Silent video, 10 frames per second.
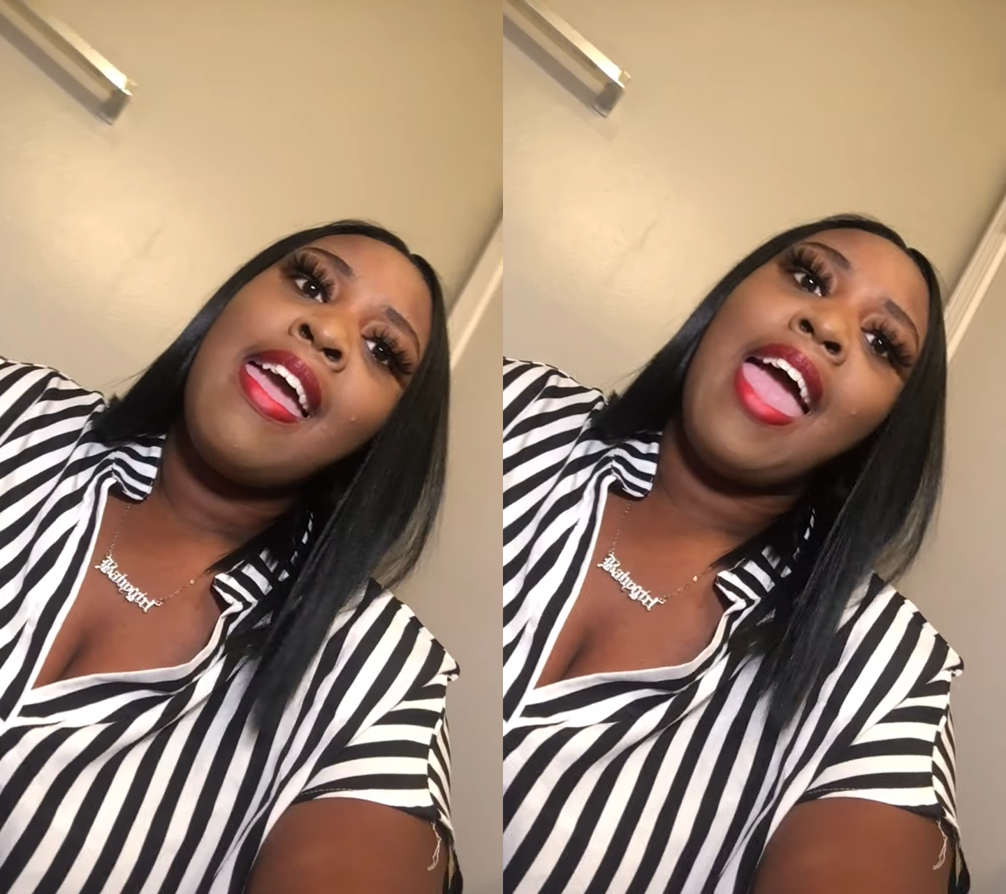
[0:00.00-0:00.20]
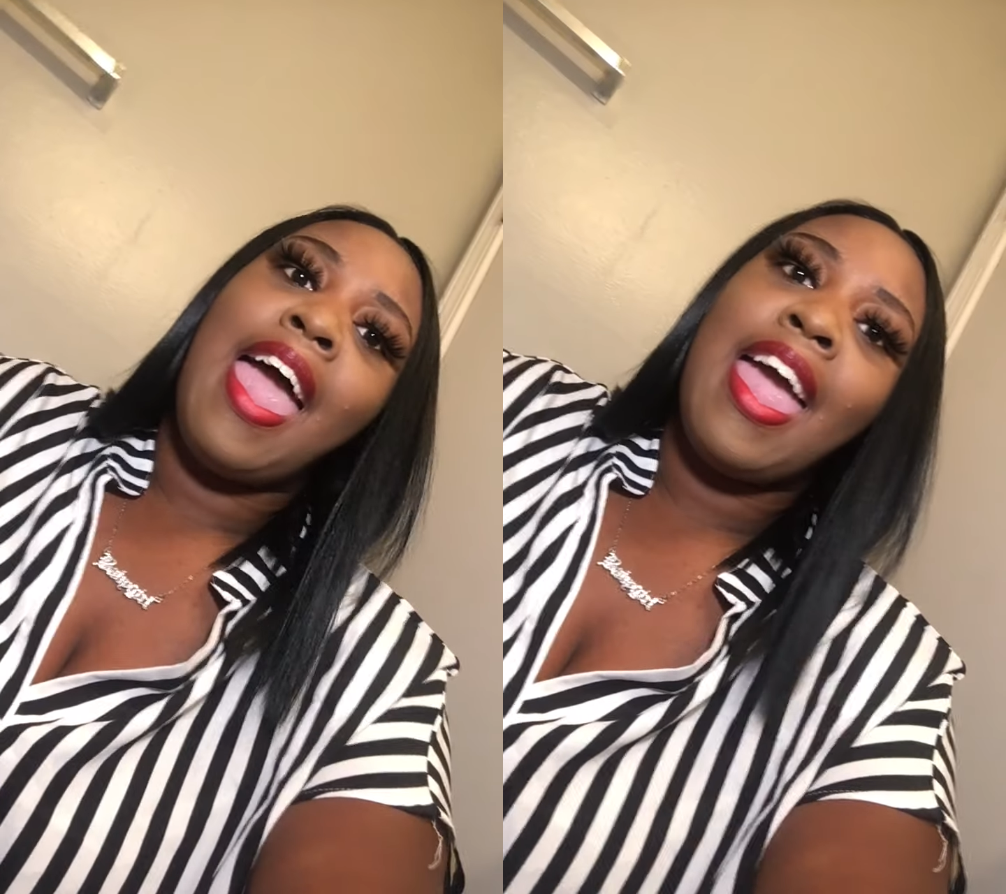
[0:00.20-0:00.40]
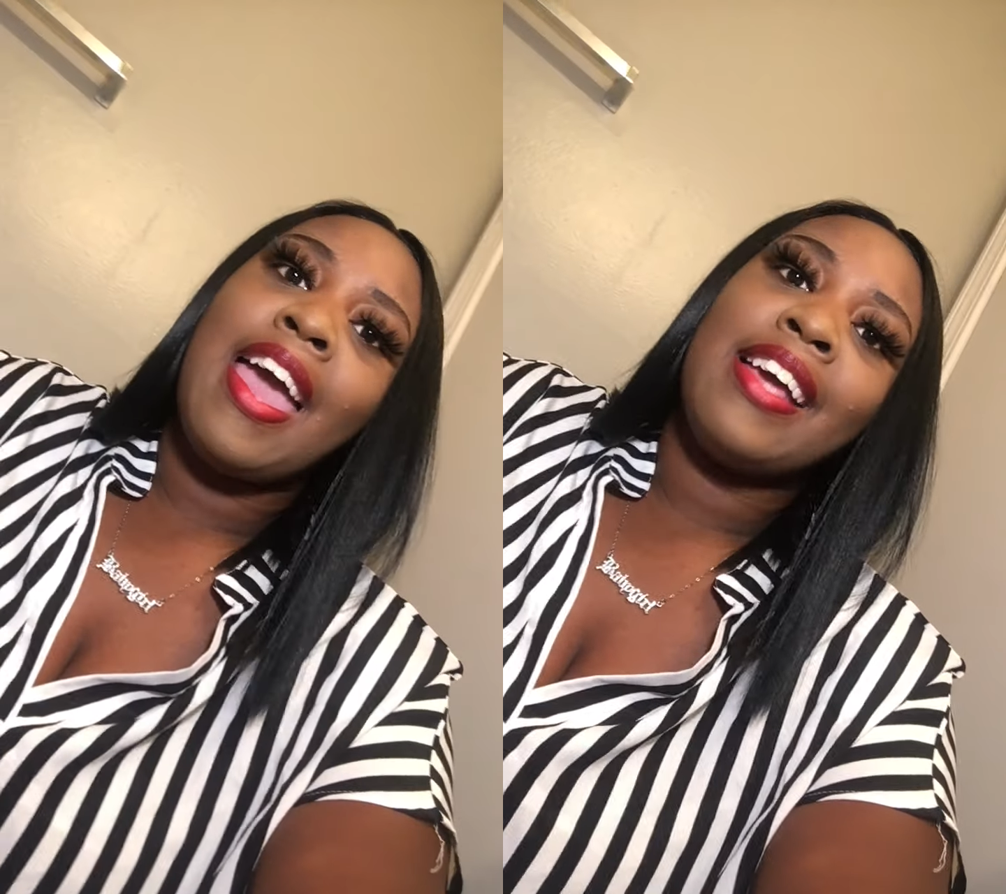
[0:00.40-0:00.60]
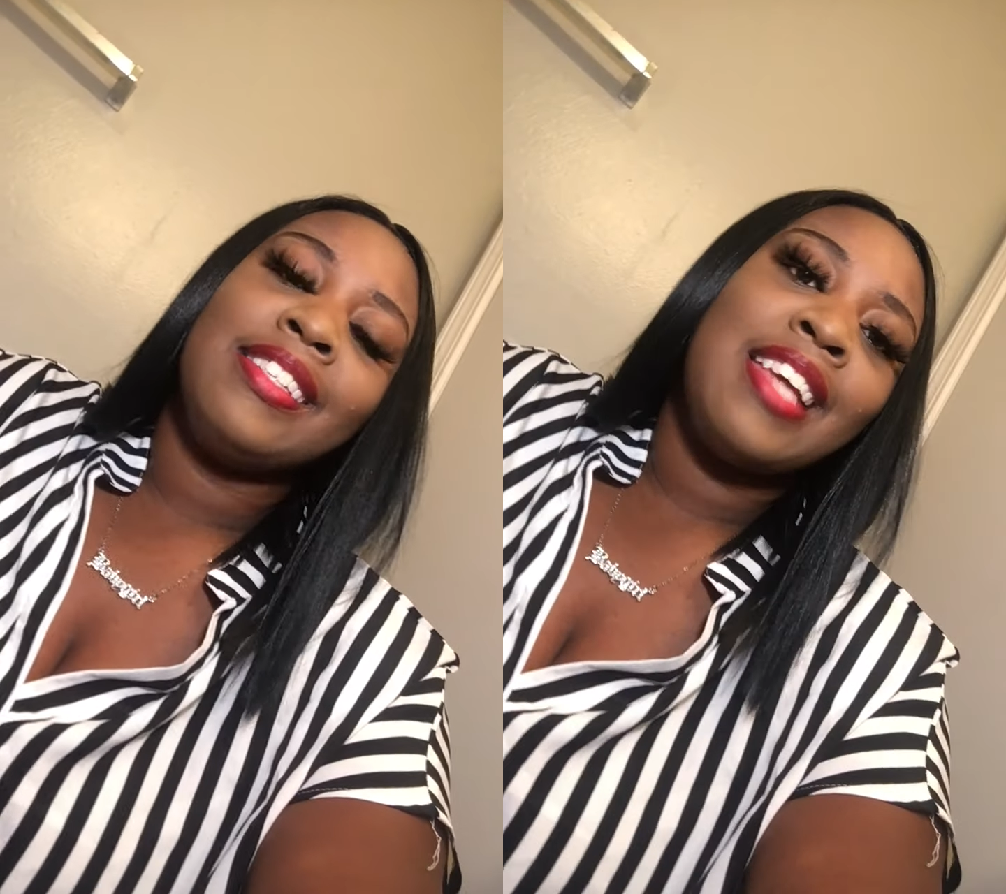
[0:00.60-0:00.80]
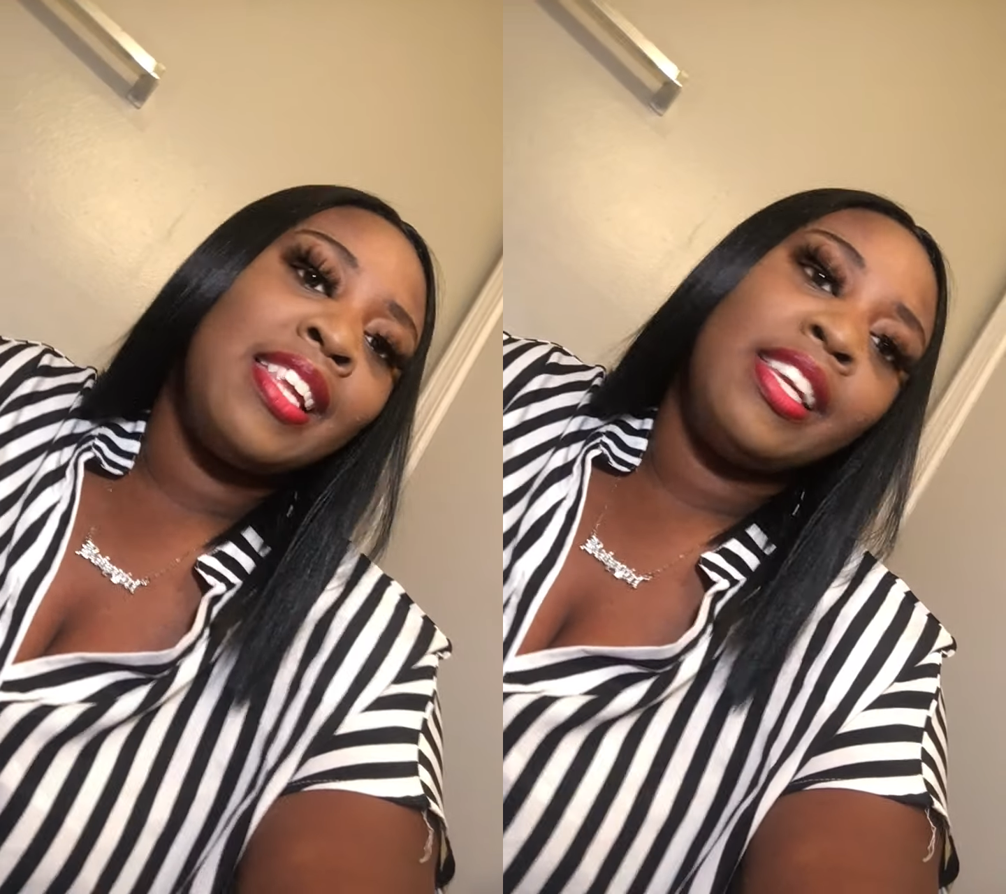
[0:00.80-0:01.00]

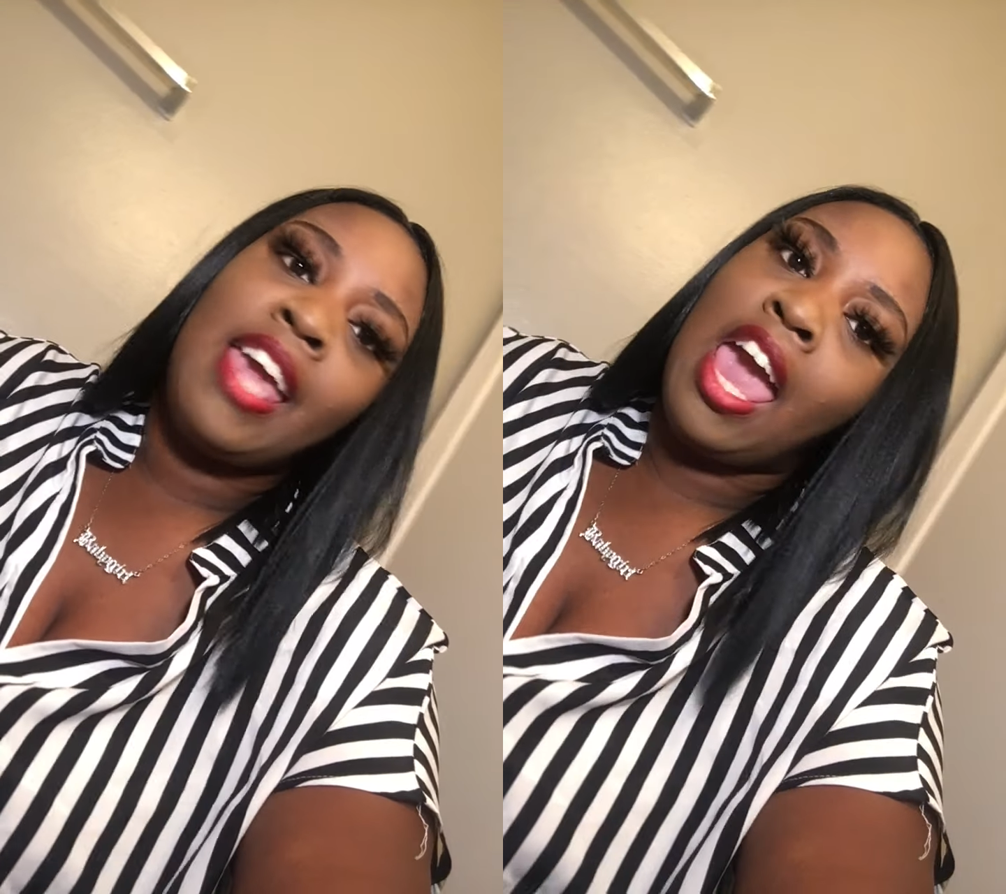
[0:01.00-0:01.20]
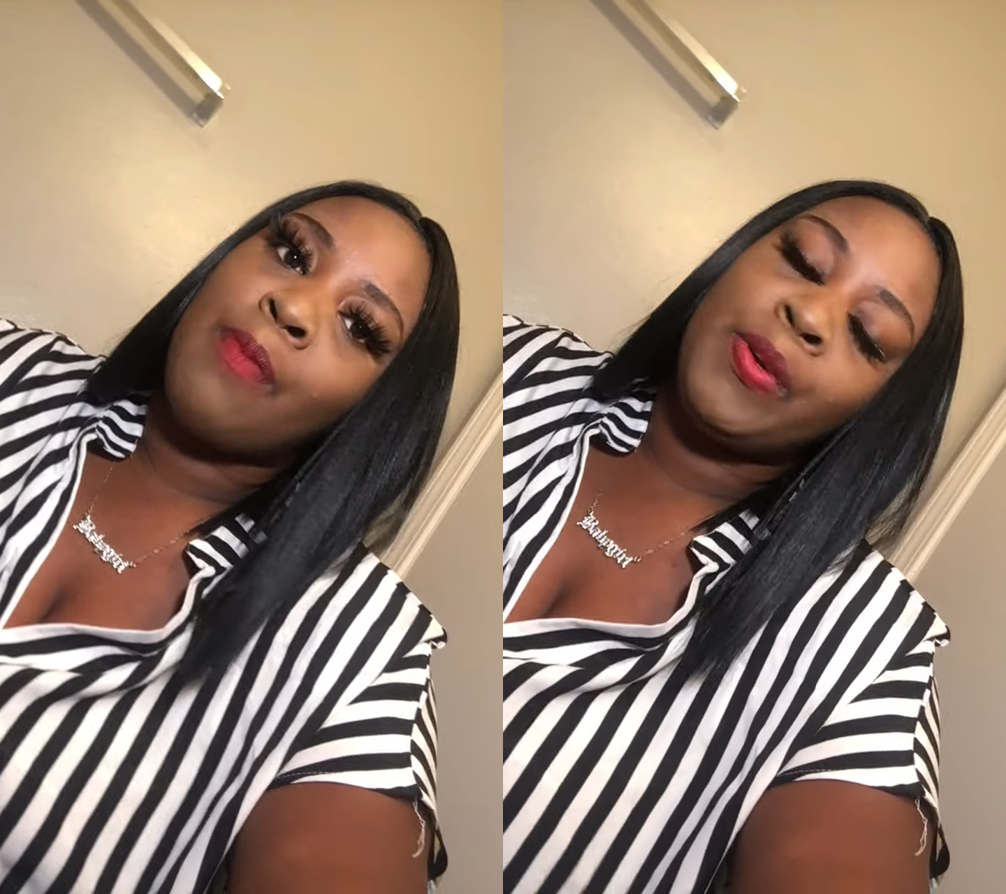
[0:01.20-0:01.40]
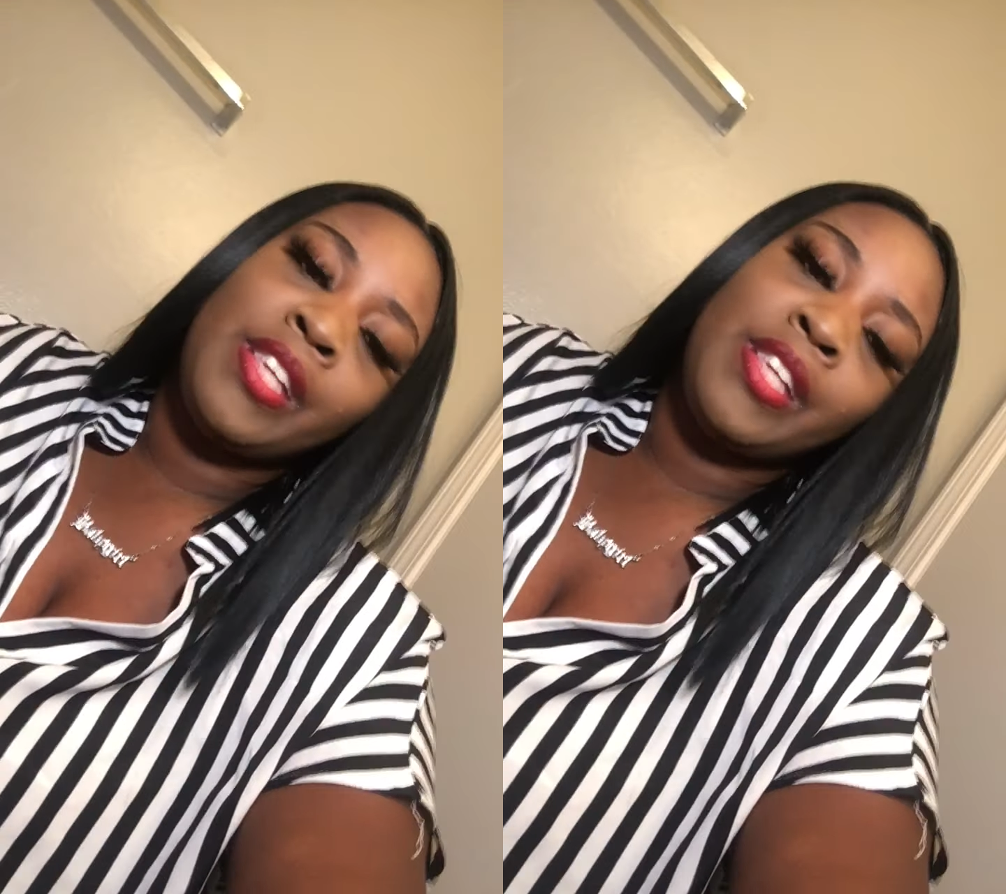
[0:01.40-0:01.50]
And that didn't happen.